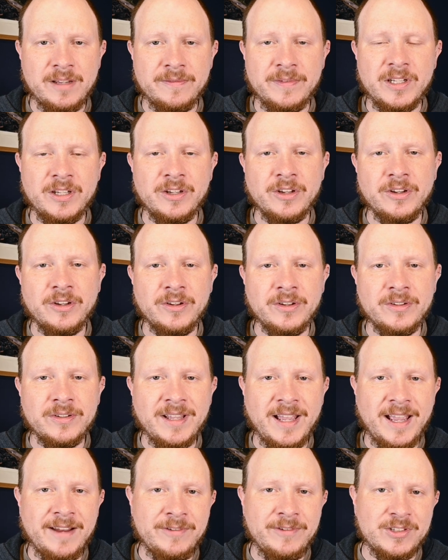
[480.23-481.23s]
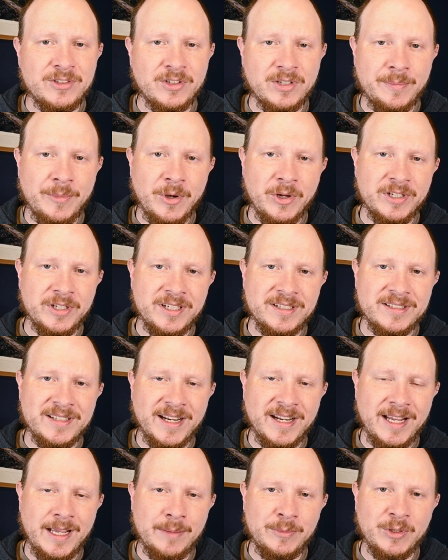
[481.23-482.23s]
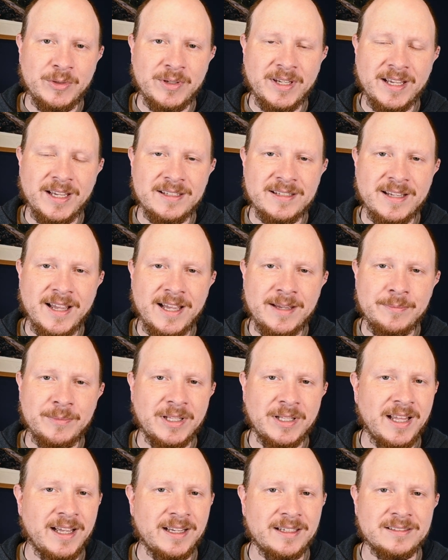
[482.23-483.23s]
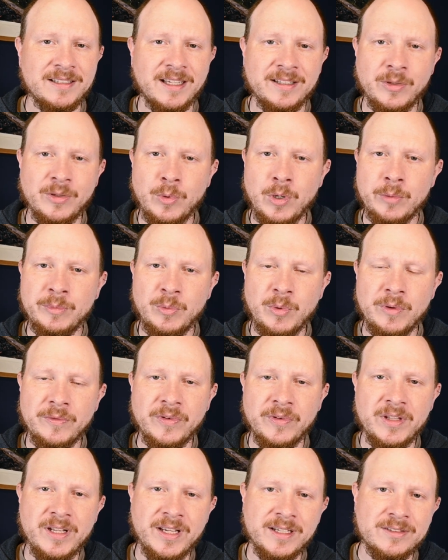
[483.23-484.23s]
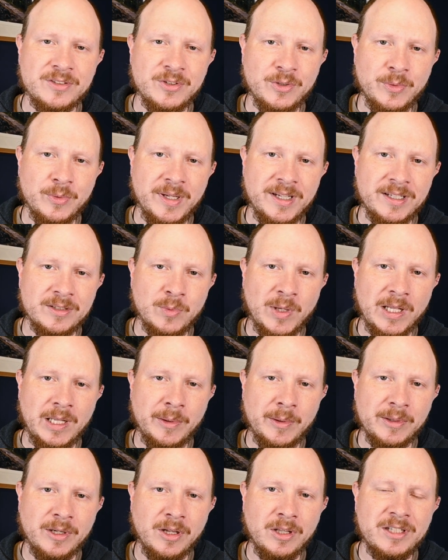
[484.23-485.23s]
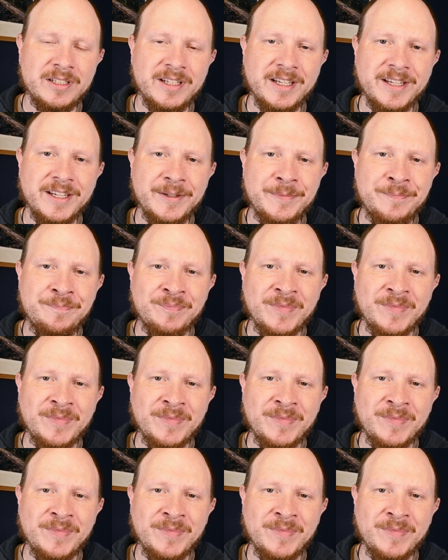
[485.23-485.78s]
a video every Sunday morning at 10am UK time but like I said there won't be one for the next two weeks while I'm on holiday.